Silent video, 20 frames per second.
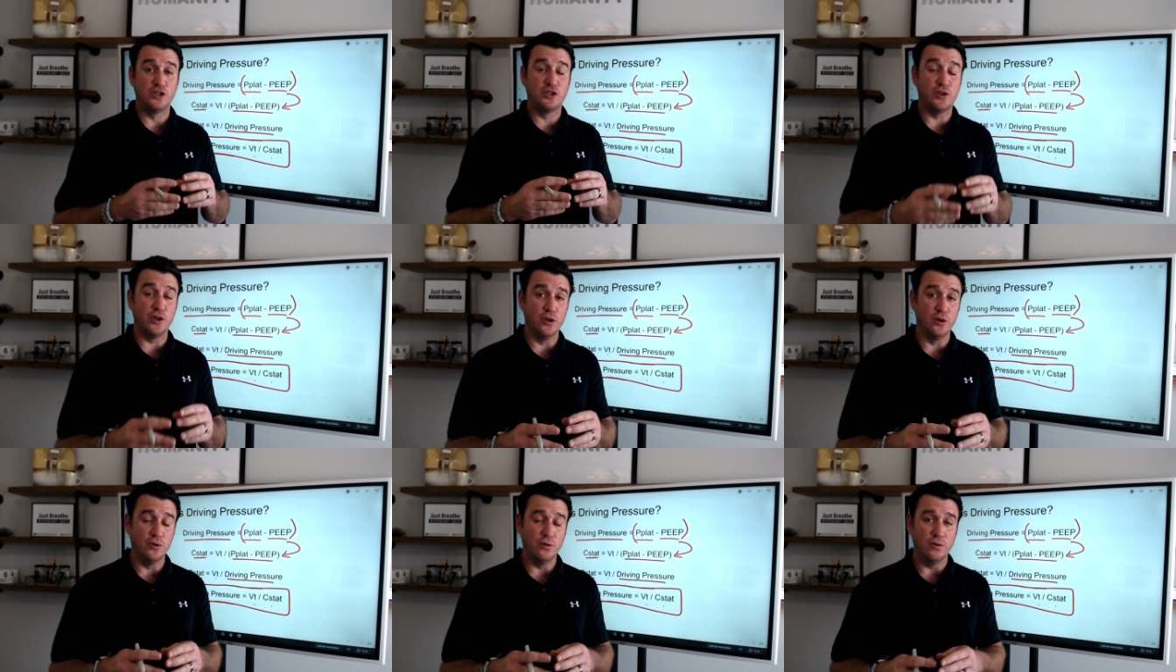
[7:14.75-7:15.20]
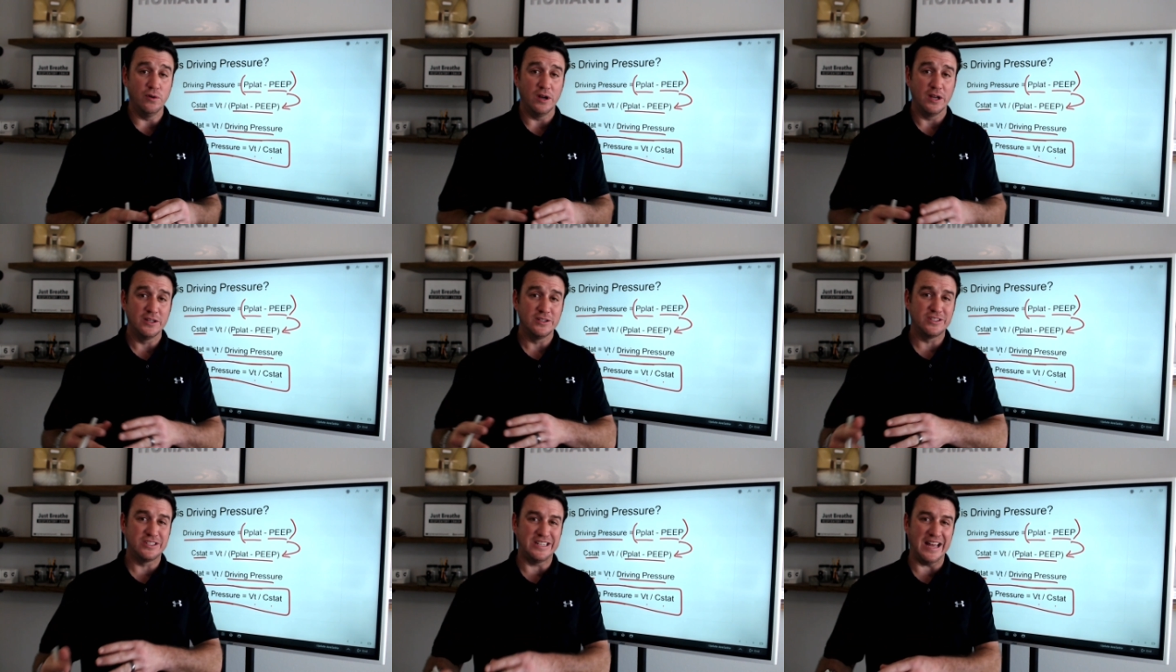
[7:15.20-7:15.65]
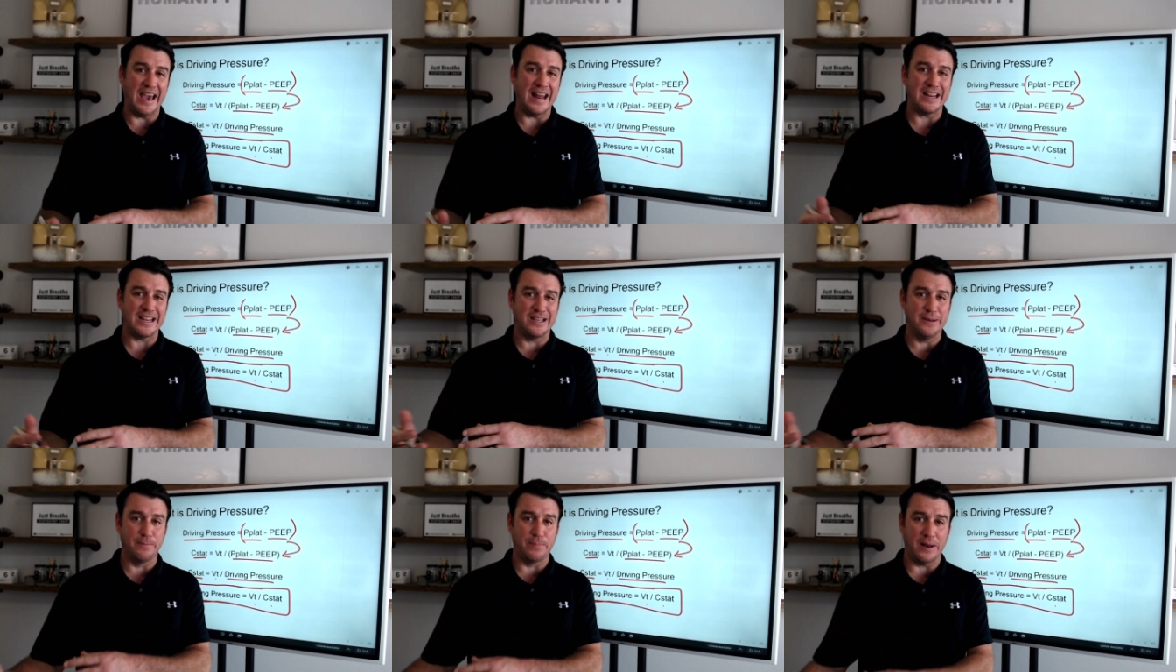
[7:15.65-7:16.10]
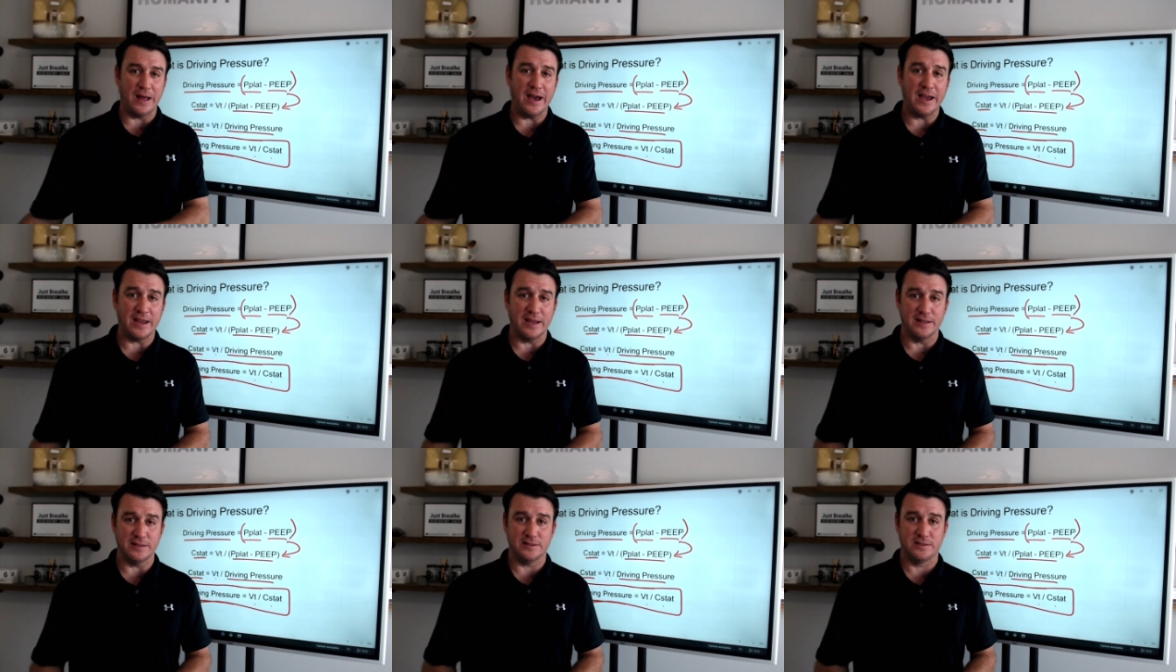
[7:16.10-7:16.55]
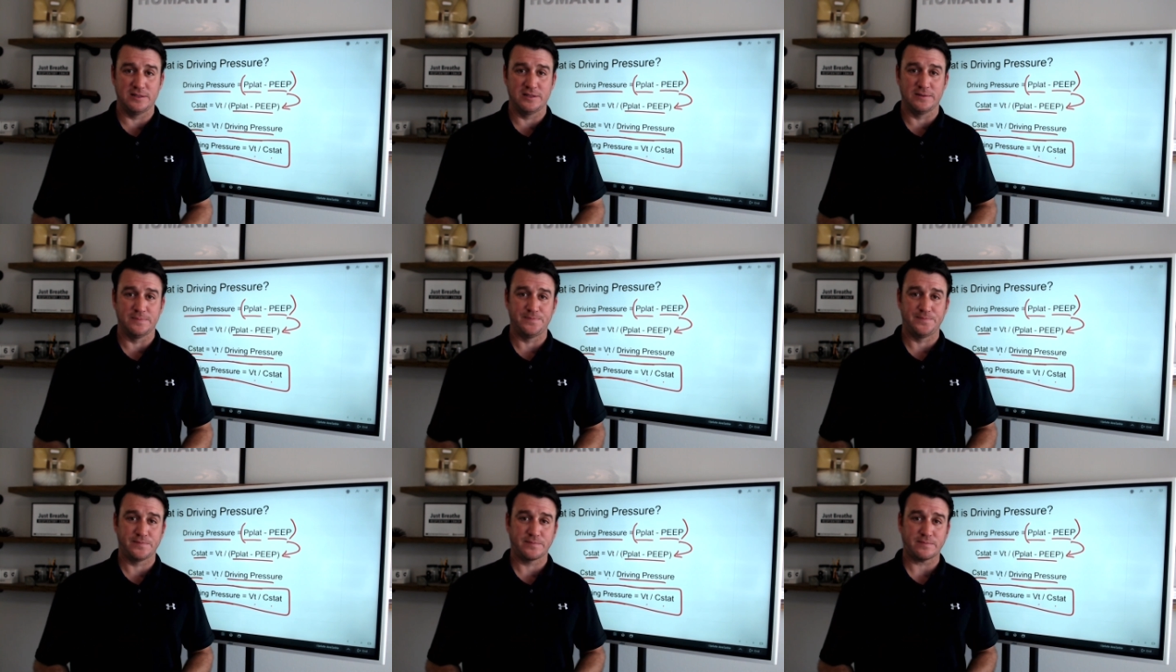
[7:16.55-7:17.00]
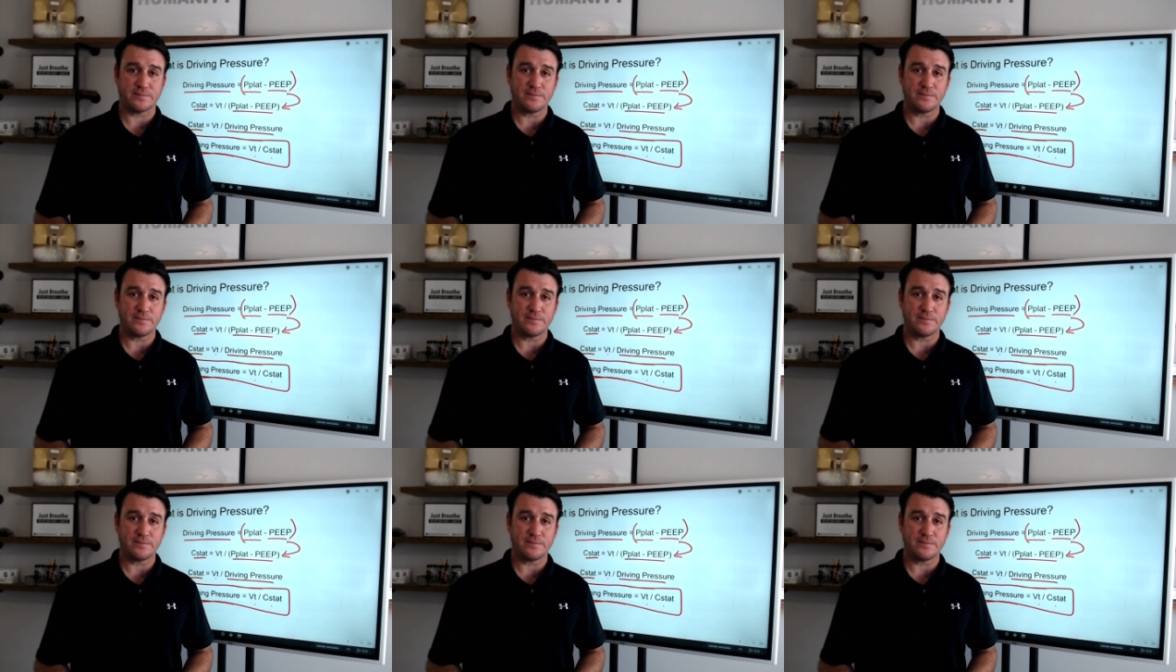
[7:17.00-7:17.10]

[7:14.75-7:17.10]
to static compliance.